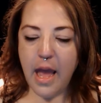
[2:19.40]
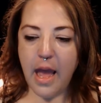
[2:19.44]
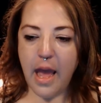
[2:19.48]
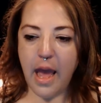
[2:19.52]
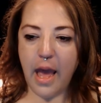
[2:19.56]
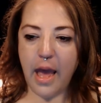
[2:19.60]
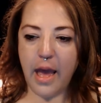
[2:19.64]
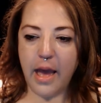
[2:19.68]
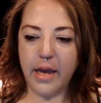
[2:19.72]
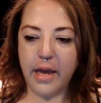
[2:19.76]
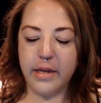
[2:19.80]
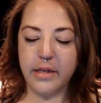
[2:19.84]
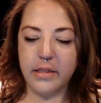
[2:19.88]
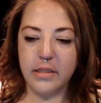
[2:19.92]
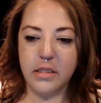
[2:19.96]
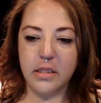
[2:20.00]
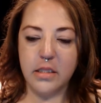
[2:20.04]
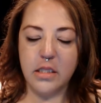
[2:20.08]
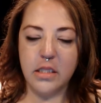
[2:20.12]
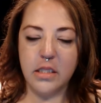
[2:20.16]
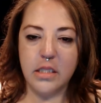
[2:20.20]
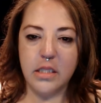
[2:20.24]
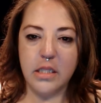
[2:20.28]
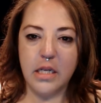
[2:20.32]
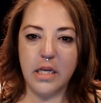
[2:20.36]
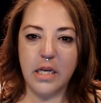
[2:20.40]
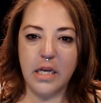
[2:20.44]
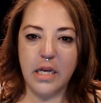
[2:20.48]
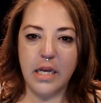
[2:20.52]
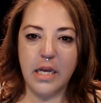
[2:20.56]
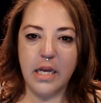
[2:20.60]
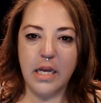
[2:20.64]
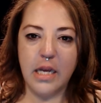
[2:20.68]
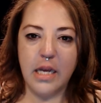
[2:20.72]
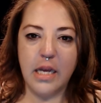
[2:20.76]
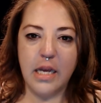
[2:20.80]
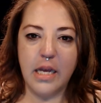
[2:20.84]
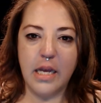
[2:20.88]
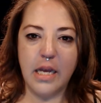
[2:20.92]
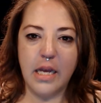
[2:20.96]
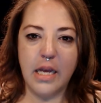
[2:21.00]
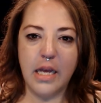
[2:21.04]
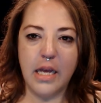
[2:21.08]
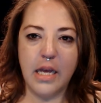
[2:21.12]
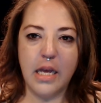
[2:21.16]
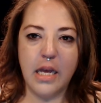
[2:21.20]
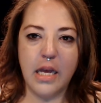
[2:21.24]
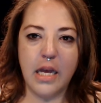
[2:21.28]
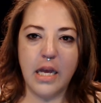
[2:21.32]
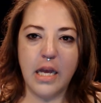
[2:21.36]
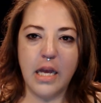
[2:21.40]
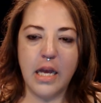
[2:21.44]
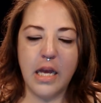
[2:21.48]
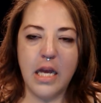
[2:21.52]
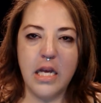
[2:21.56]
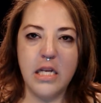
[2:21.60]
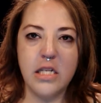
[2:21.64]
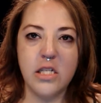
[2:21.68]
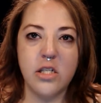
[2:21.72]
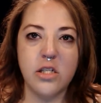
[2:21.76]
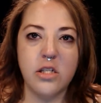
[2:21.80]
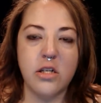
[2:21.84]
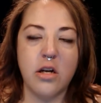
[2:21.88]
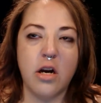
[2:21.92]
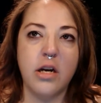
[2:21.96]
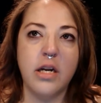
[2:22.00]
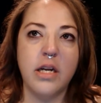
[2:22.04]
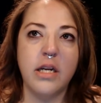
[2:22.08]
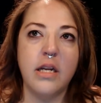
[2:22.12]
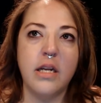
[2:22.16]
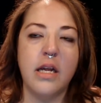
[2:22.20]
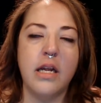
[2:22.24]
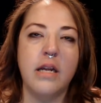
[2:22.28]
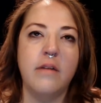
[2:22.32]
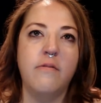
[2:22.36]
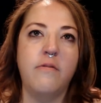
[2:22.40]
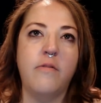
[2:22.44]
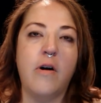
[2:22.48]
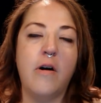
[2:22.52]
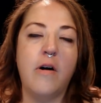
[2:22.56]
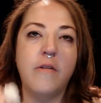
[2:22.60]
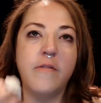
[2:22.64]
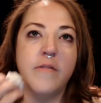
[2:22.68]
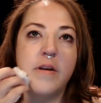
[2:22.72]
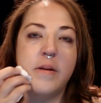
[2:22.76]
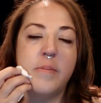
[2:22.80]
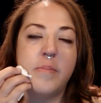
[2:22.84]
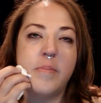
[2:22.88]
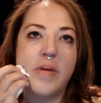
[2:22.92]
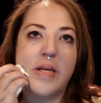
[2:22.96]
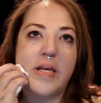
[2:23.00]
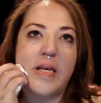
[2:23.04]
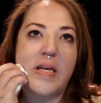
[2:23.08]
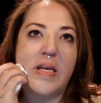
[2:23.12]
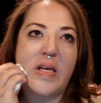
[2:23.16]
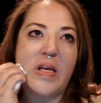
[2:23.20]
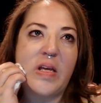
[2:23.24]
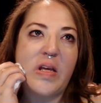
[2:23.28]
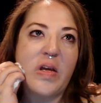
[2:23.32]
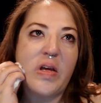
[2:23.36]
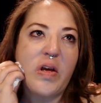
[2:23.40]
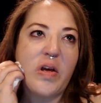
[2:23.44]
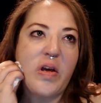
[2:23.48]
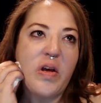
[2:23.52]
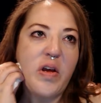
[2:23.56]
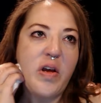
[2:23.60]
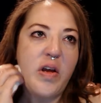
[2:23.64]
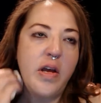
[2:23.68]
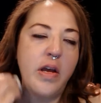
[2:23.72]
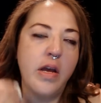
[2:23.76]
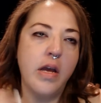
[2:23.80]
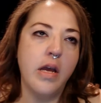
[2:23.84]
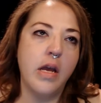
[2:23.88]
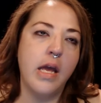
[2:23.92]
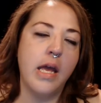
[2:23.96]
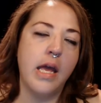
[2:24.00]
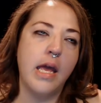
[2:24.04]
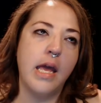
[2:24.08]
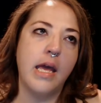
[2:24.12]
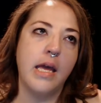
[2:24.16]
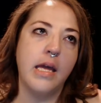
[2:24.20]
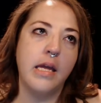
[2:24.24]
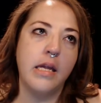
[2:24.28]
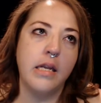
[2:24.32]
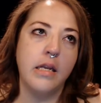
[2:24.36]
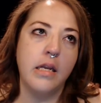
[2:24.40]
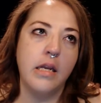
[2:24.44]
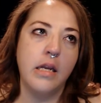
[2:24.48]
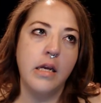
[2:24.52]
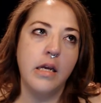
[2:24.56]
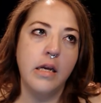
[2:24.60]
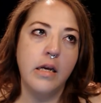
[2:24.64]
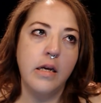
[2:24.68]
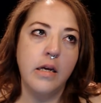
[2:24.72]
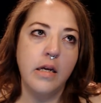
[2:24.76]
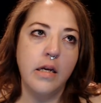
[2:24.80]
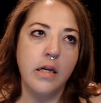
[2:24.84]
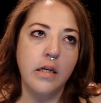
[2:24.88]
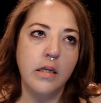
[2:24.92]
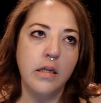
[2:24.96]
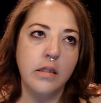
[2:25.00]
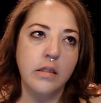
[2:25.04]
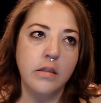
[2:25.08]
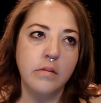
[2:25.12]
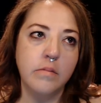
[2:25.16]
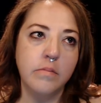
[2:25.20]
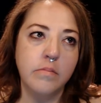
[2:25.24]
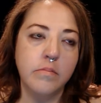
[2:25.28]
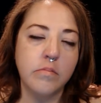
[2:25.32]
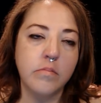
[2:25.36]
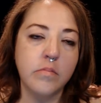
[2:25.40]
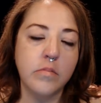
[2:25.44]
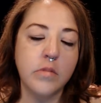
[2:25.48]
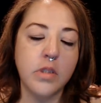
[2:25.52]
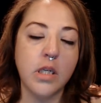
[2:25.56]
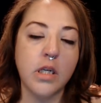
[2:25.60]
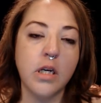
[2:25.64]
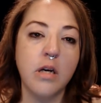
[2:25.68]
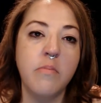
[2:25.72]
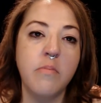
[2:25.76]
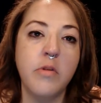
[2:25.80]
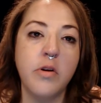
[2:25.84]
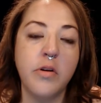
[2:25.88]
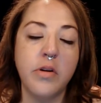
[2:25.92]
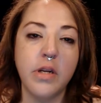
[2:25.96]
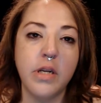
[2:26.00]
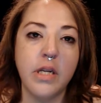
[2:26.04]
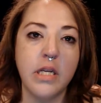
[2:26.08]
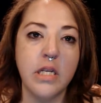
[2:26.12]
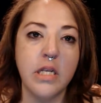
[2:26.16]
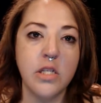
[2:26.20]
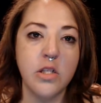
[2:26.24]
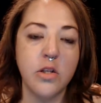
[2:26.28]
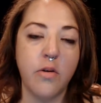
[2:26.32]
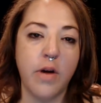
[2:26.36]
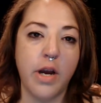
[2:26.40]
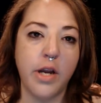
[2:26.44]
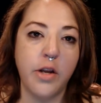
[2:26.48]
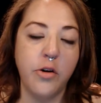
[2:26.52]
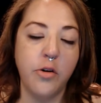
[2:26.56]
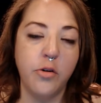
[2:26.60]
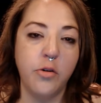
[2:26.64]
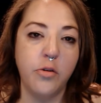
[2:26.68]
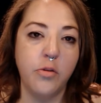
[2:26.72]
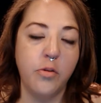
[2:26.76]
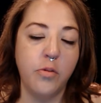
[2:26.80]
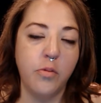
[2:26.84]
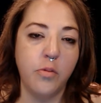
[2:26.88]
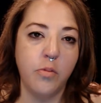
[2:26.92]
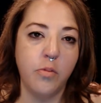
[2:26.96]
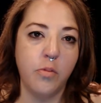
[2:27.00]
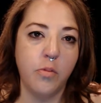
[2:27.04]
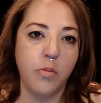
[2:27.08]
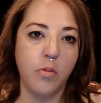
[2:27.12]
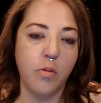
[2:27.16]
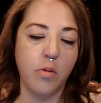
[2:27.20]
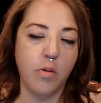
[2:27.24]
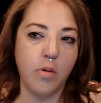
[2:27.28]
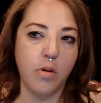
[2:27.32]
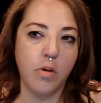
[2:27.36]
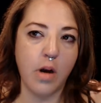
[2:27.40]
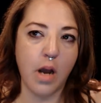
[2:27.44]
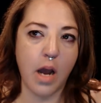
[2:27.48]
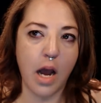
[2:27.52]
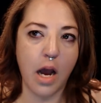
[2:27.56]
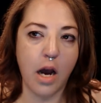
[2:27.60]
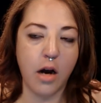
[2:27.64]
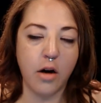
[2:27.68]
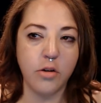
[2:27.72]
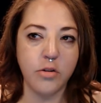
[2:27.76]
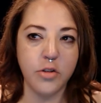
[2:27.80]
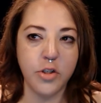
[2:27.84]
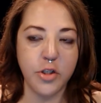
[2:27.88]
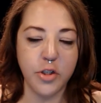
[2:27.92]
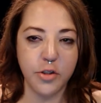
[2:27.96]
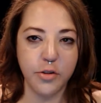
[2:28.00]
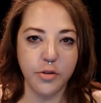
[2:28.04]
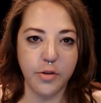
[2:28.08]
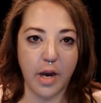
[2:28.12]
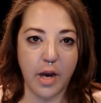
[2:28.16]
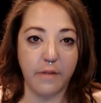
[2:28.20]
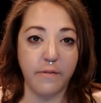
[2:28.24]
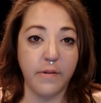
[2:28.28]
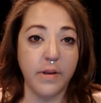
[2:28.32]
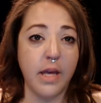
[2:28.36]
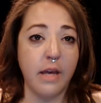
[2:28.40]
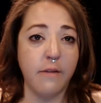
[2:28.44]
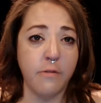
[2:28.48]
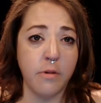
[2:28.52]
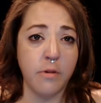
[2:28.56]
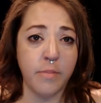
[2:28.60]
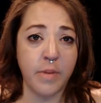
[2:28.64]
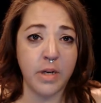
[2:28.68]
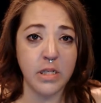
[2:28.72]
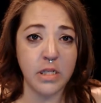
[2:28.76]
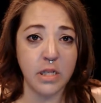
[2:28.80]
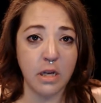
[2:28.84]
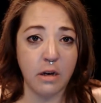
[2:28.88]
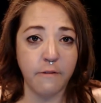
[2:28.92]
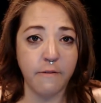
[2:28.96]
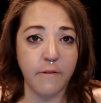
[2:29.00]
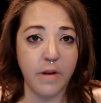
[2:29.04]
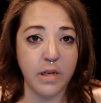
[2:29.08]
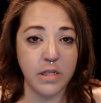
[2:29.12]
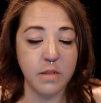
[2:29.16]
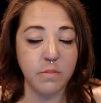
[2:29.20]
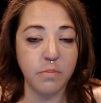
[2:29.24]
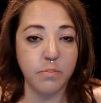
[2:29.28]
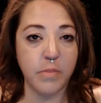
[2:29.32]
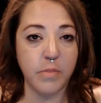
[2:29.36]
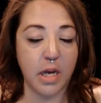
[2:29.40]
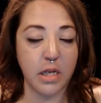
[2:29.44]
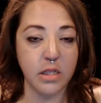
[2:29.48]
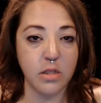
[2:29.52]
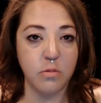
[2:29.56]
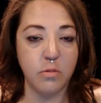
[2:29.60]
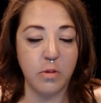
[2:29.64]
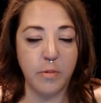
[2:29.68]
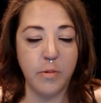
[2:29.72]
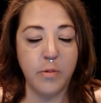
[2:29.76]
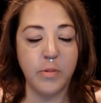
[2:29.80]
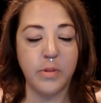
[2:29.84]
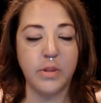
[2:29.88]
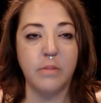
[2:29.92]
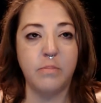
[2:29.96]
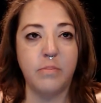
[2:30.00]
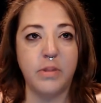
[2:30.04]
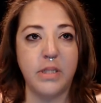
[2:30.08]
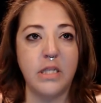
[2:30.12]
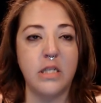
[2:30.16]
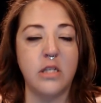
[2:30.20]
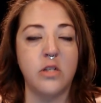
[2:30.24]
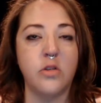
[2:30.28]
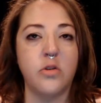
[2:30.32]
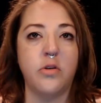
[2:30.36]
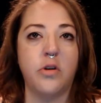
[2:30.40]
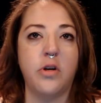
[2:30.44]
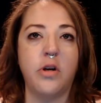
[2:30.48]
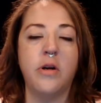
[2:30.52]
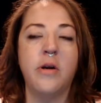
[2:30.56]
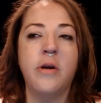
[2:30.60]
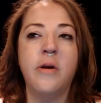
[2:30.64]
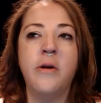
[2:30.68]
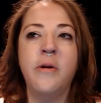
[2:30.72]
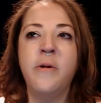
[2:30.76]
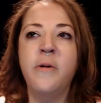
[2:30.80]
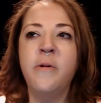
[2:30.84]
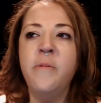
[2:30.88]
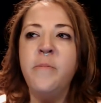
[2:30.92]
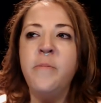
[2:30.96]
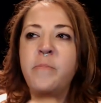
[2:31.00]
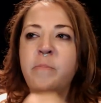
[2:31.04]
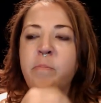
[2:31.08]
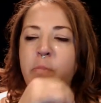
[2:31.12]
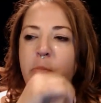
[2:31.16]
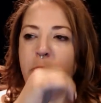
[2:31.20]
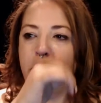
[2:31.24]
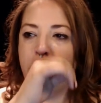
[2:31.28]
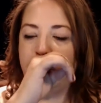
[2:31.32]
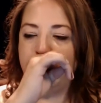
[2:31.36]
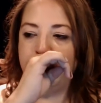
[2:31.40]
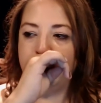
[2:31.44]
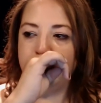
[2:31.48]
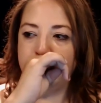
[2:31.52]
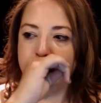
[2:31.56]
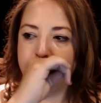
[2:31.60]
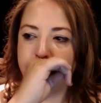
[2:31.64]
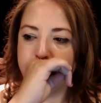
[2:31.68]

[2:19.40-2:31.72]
and he started involving me in the community, so I knew how to advocate for myself as a woman with a bleeding disorder, but